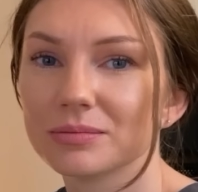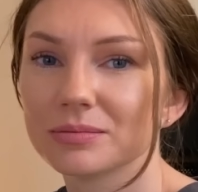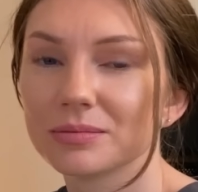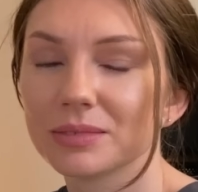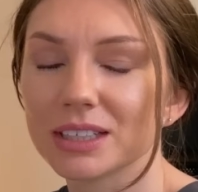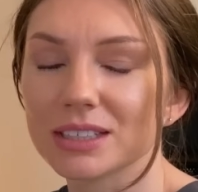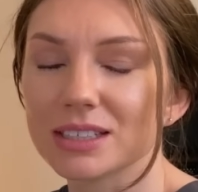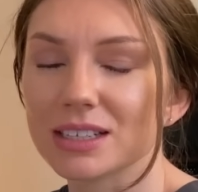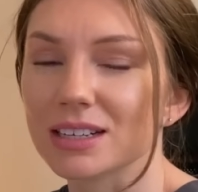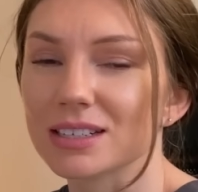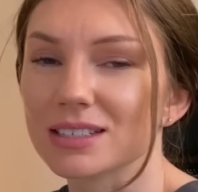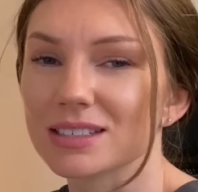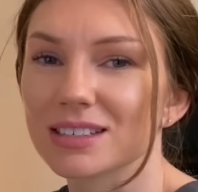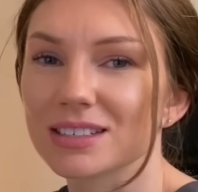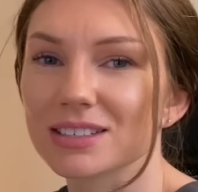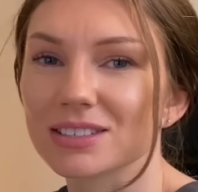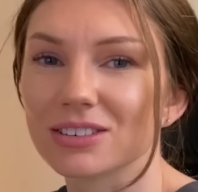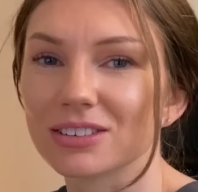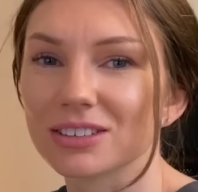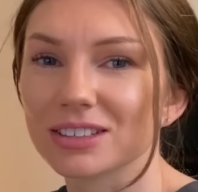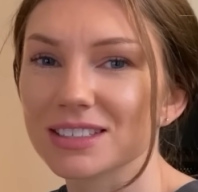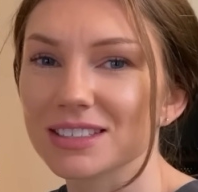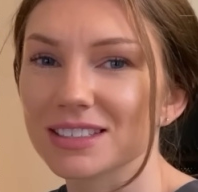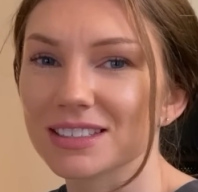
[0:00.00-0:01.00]
It takes as
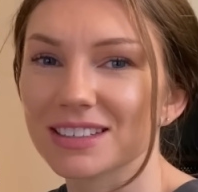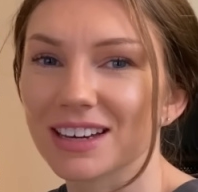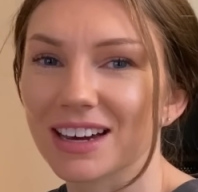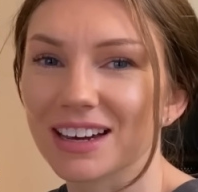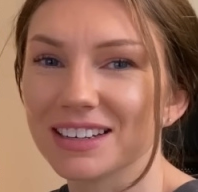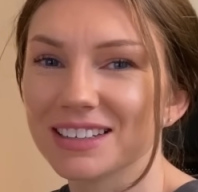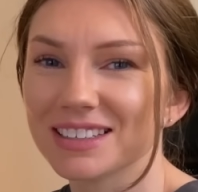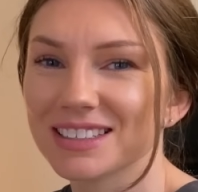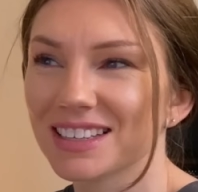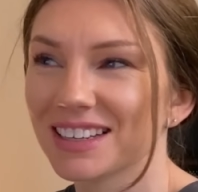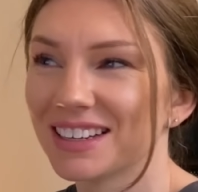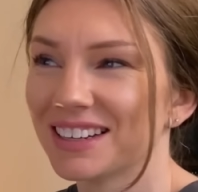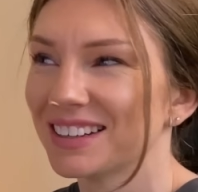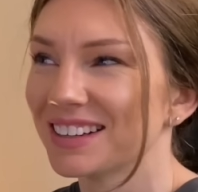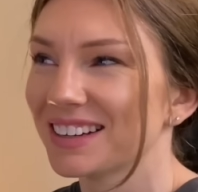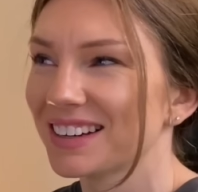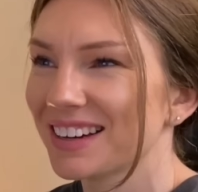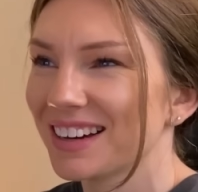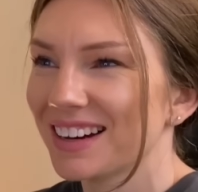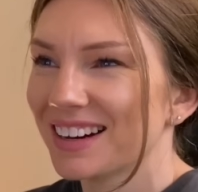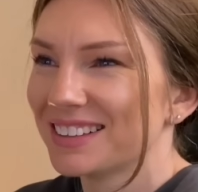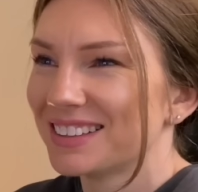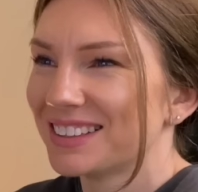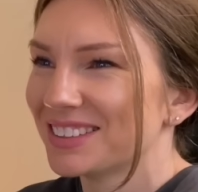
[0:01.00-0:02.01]
long as it takes.
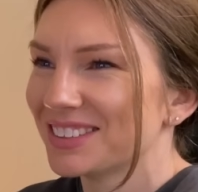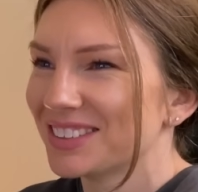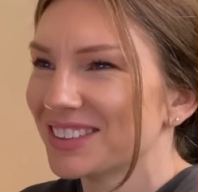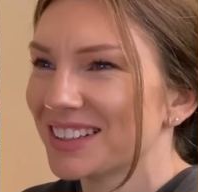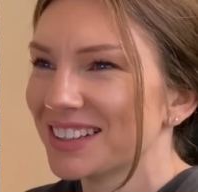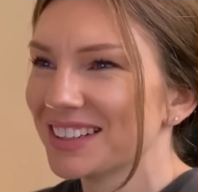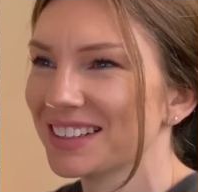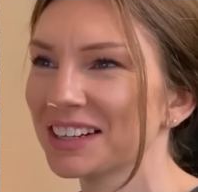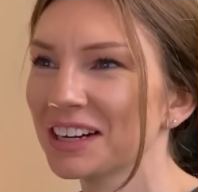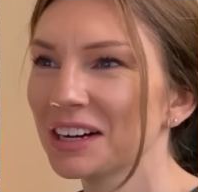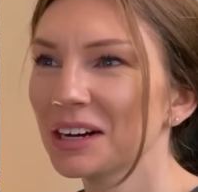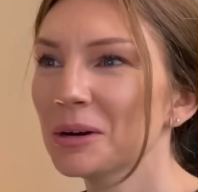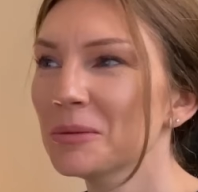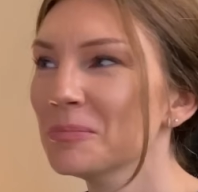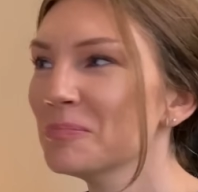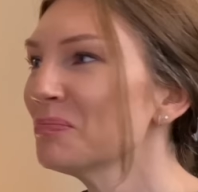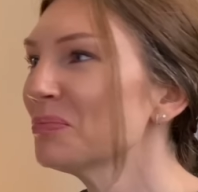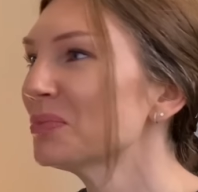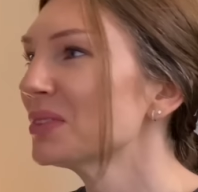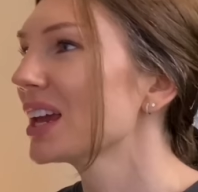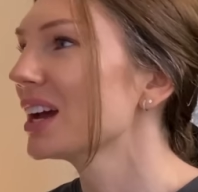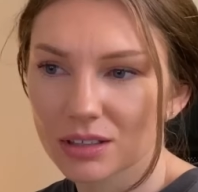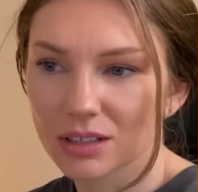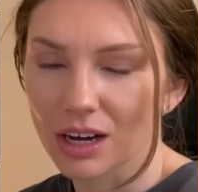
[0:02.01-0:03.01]
like I, I,
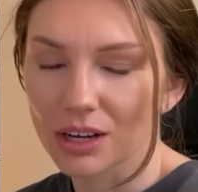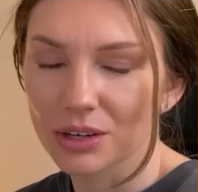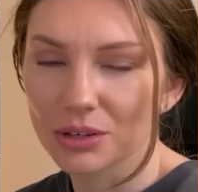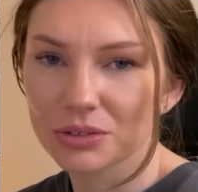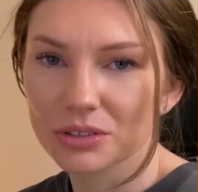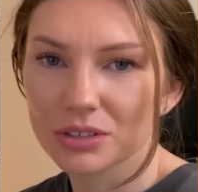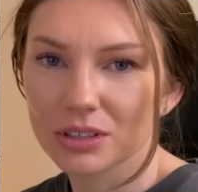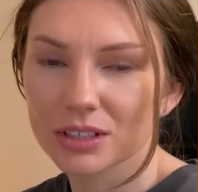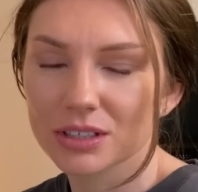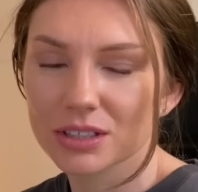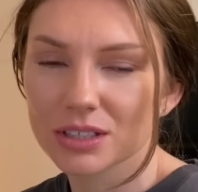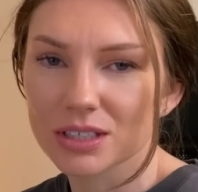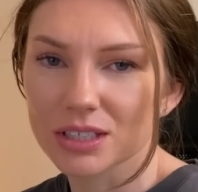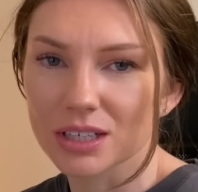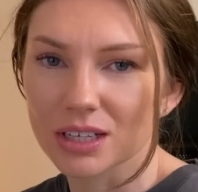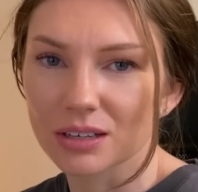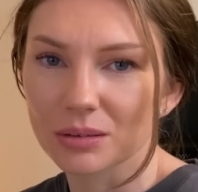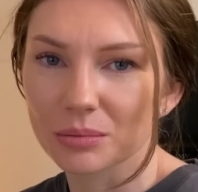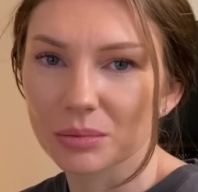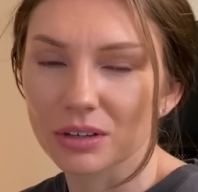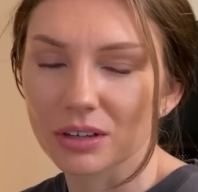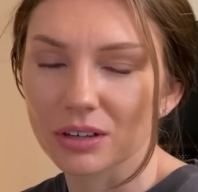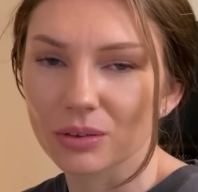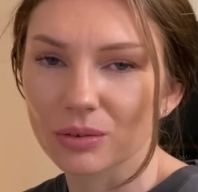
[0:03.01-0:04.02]
usually just end
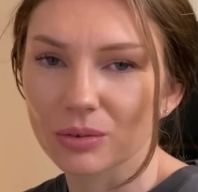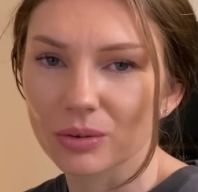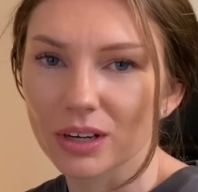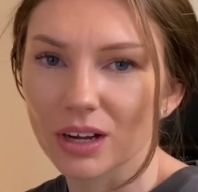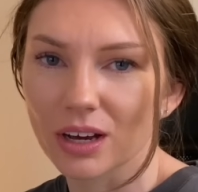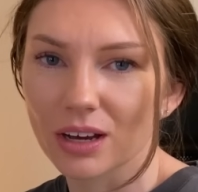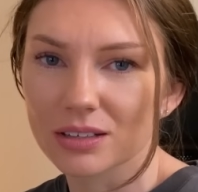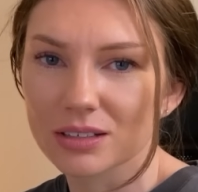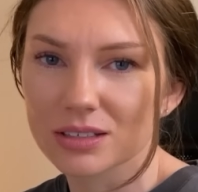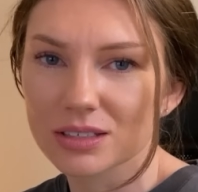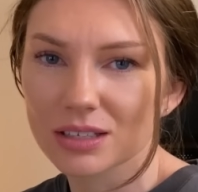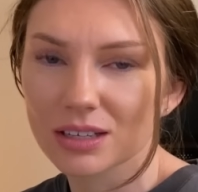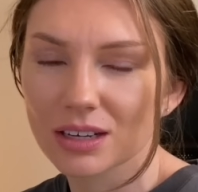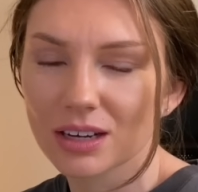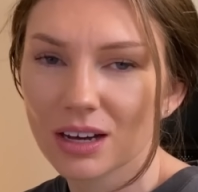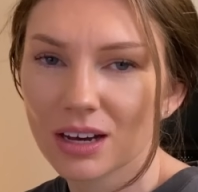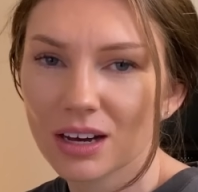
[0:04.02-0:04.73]
up putting three days.